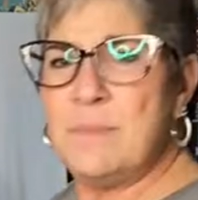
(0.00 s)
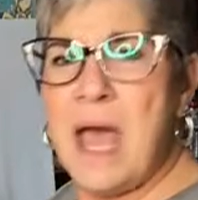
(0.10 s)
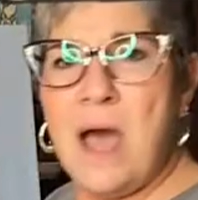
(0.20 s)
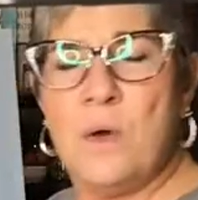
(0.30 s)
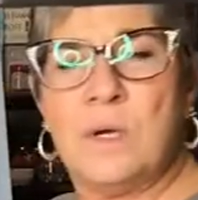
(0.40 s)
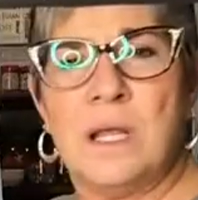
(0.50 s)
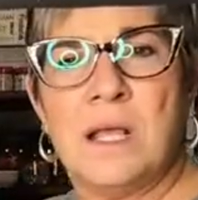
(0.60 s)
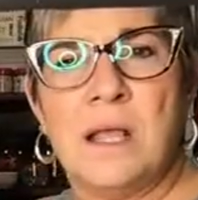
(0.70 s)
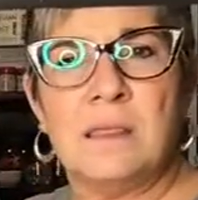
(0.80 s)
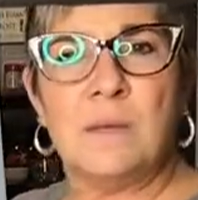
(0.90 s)
about
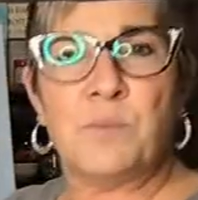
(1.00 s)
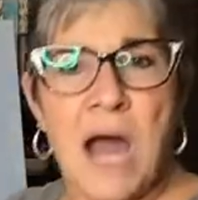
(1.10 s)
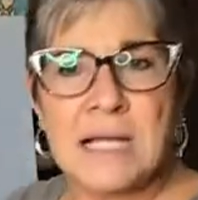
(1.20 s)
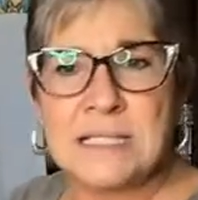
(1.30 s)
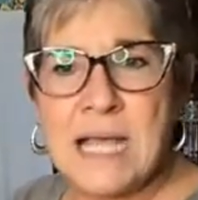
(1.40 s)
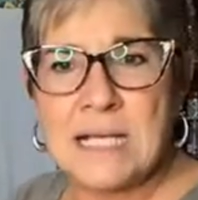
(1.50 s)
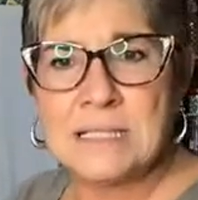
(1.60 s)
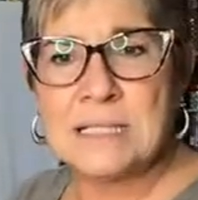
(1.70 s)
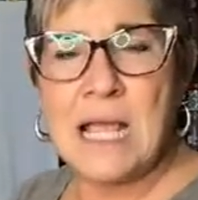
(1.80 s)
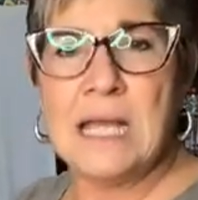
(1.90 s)
the
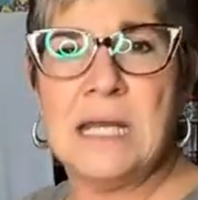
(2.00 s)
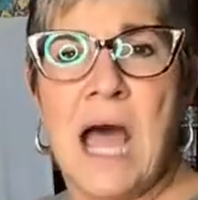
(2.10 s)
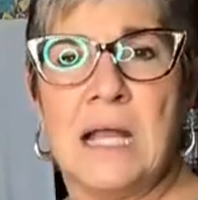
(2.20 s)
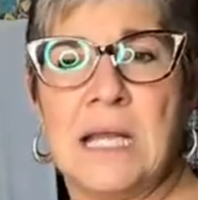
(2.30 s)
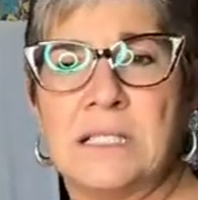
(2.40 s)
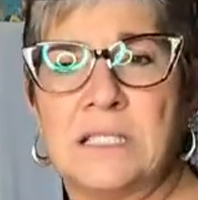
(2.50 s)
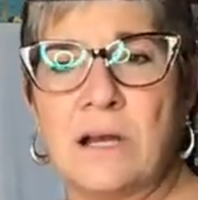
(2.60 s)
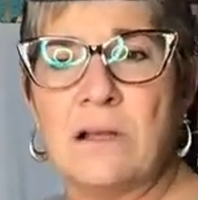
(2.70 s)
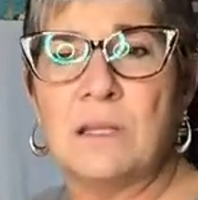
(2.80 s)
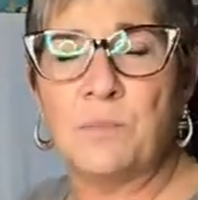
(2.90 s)
process and not
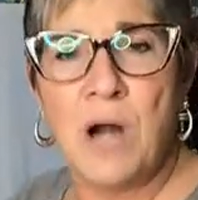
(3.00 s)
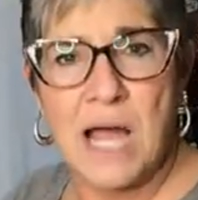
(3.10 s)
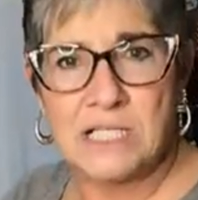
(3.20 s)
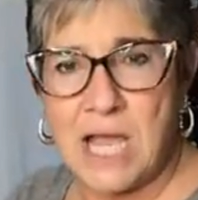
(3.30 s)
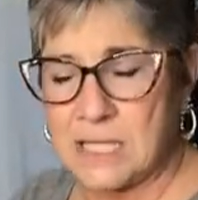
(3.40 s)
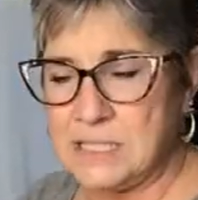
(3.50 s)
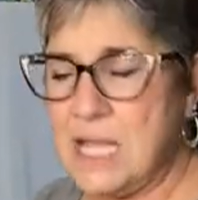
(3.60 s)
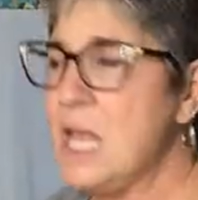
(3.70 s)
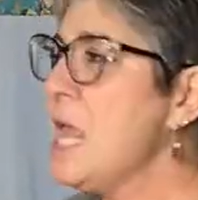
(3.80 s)
necessarily the project.